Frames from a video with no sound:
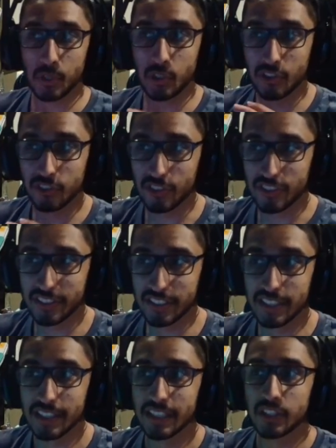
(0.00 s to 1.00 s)
you can just
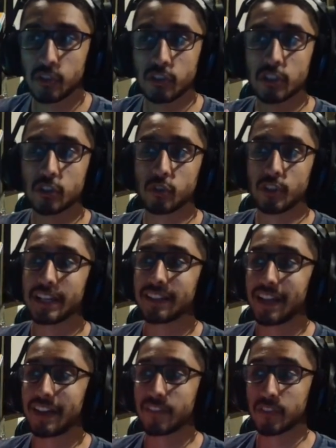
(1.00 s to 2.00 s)
see, you can create a
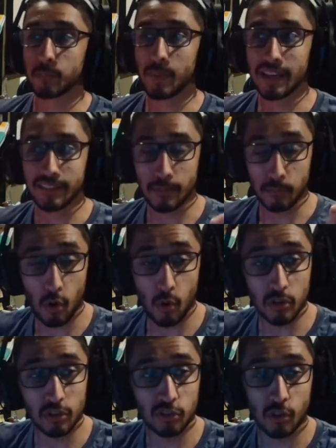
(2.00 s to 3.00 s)
lot of space. I'm
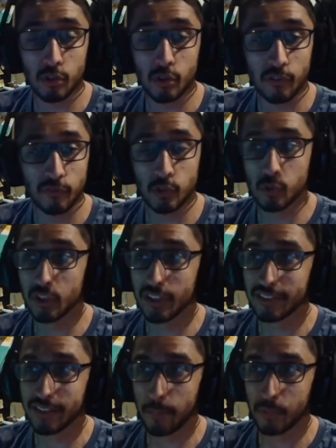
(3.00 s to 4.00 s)
going to show you a few good
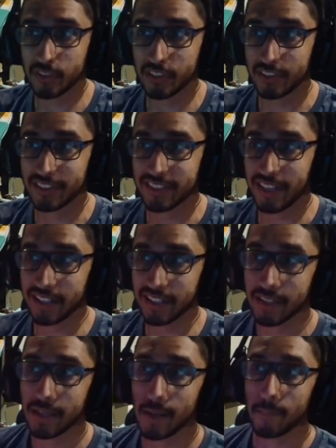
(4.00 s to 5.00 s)
examples here in a second.
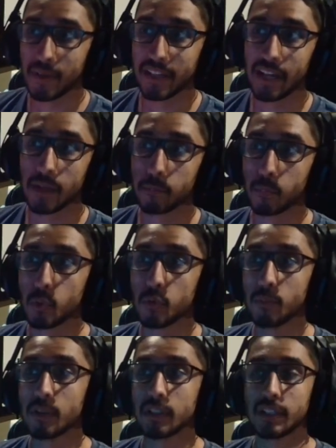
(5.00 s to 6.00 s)
But again,
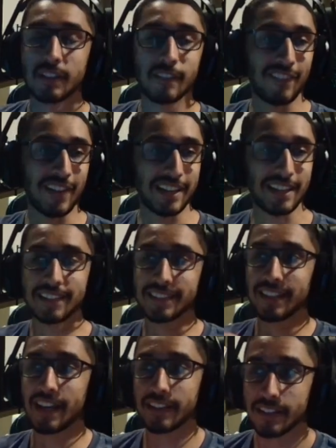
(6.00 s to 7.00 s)
boom, fake
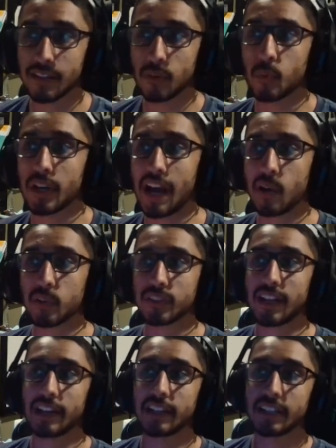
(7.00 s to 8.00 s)
inside, went
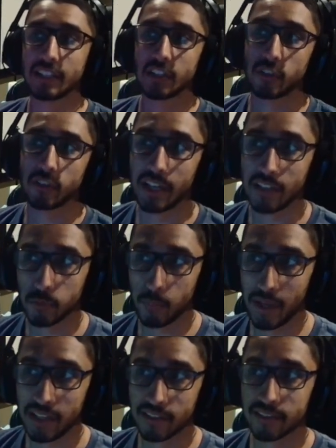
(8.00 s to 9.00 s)
outside, create
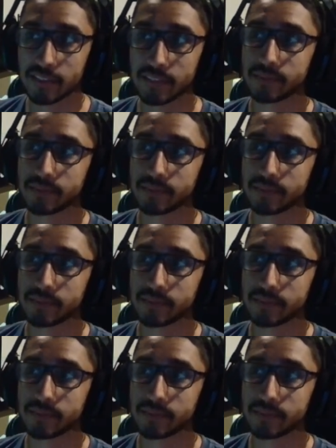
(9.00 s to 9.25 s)
space.